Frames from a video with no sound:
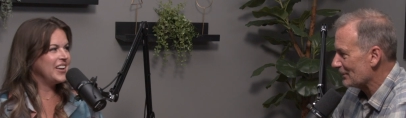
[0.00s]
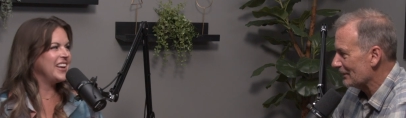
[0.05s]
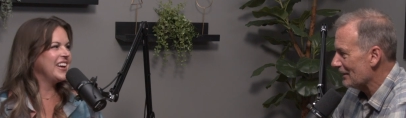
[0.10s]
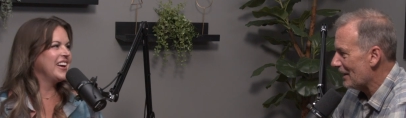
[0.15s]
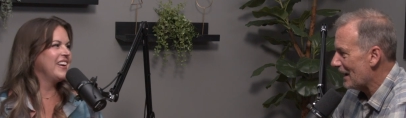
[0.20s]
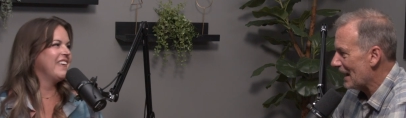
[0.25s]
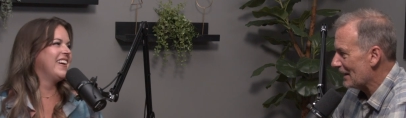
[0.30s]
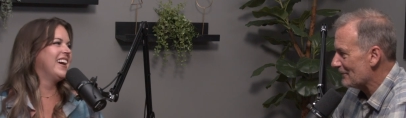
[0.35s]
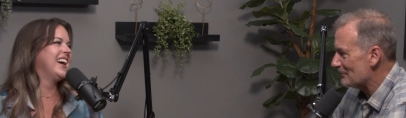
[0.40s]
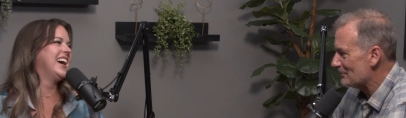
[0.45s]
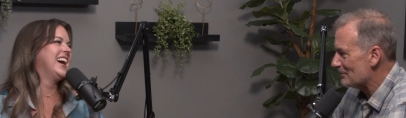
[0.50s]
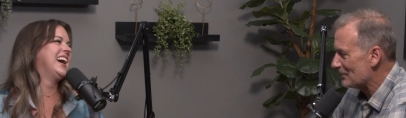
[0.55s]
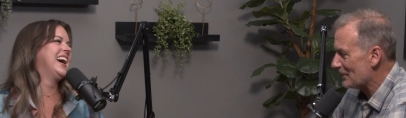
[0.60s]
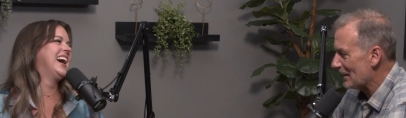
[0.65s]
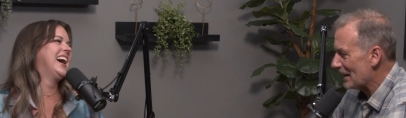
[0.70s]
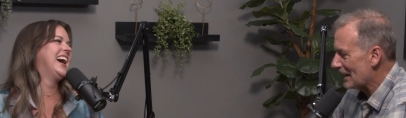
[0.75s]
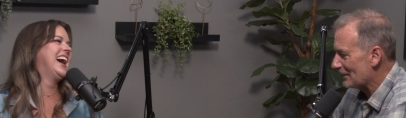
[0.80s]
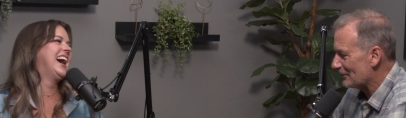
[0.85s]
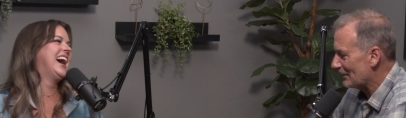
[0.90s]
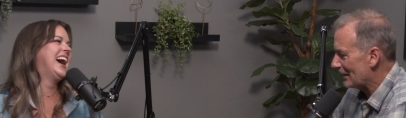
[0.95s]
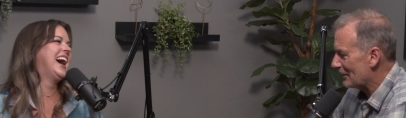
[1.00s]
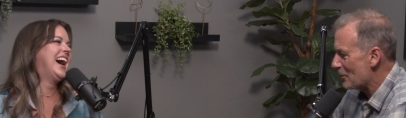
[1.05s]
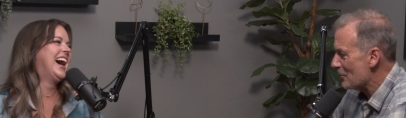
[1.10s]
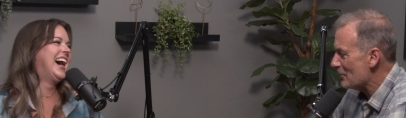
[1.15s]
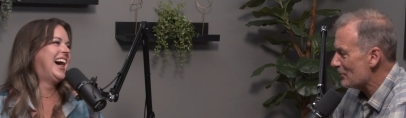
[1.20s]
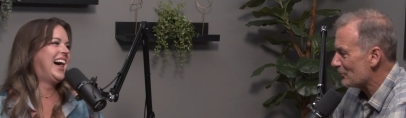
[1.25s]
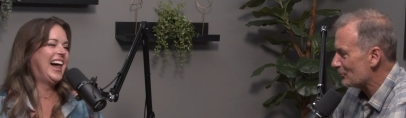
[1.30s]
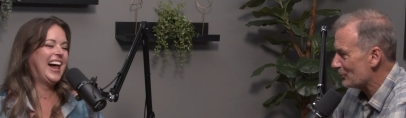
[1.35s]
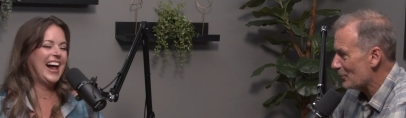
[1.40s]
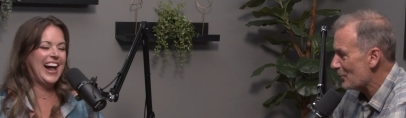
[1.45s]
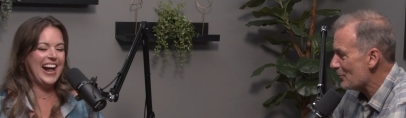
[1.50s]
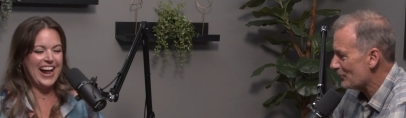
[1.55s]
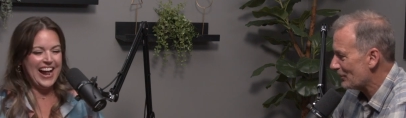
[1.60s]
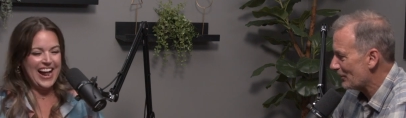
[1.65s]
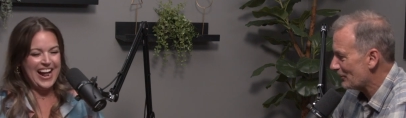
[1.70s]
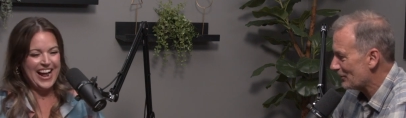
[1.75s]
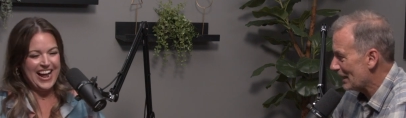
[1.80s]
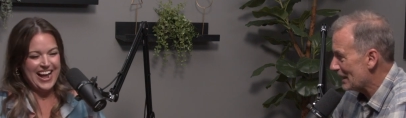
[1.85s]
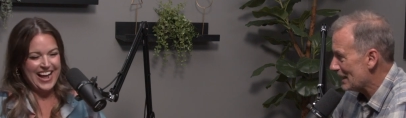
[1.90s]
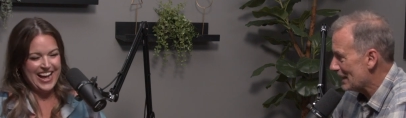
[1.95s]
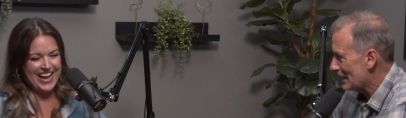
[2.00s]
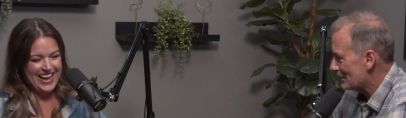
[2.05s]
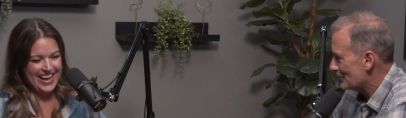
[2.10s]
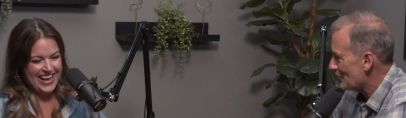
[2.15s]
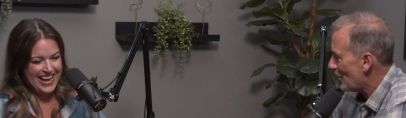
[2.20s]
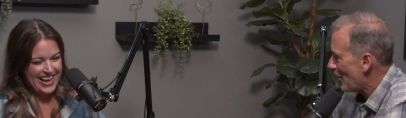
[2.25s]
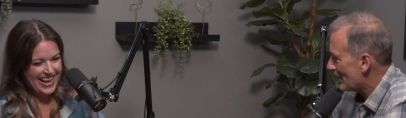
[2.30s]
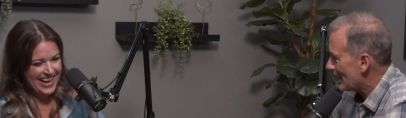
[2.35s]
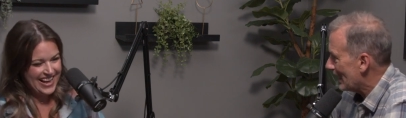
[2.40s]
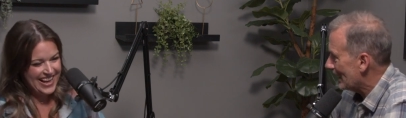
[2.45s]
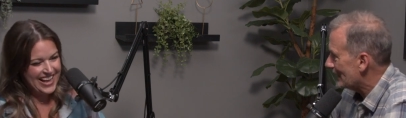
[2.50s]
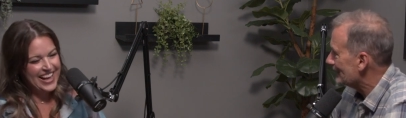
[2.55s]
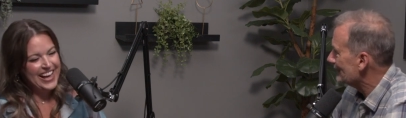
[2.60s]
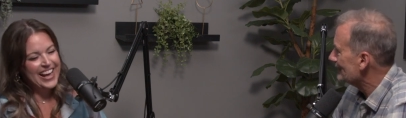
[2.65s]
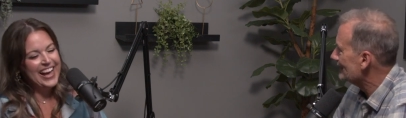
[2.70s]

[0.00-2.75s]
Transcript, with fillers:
Speaker 1: It's a live thing. Is like who is who is this idiot talking?